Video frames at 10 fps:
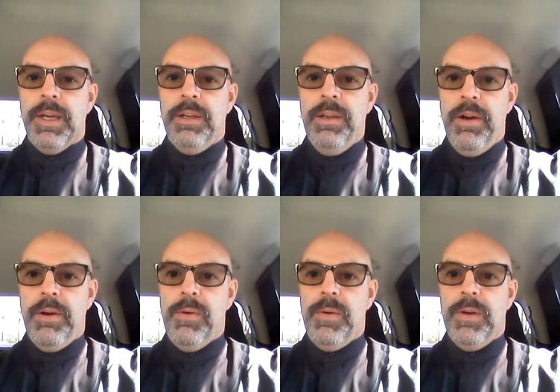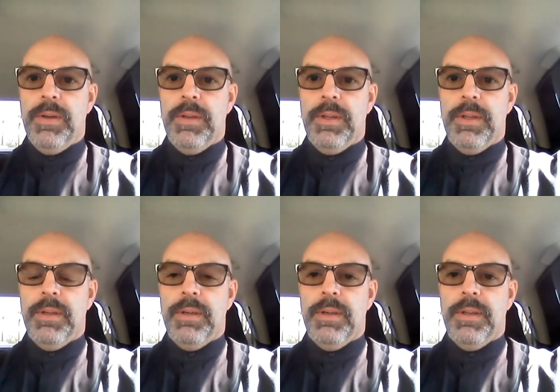and know
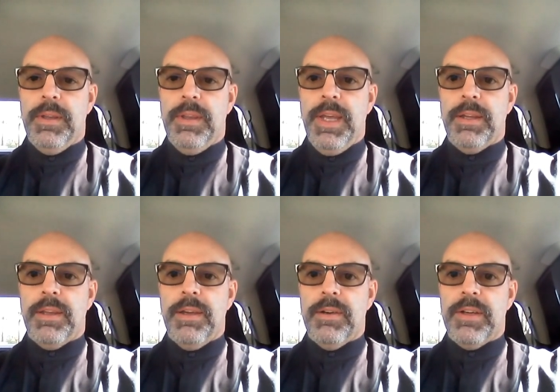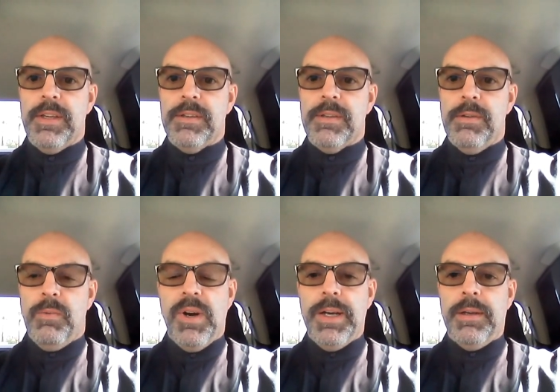that there is the
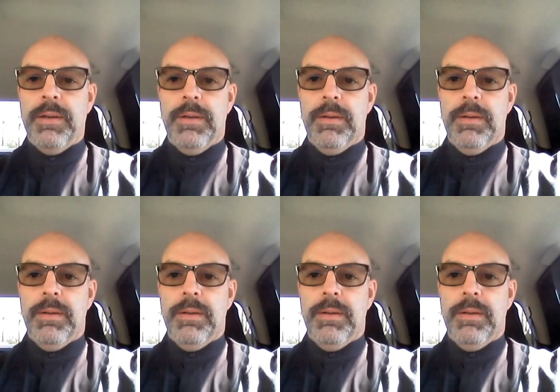one.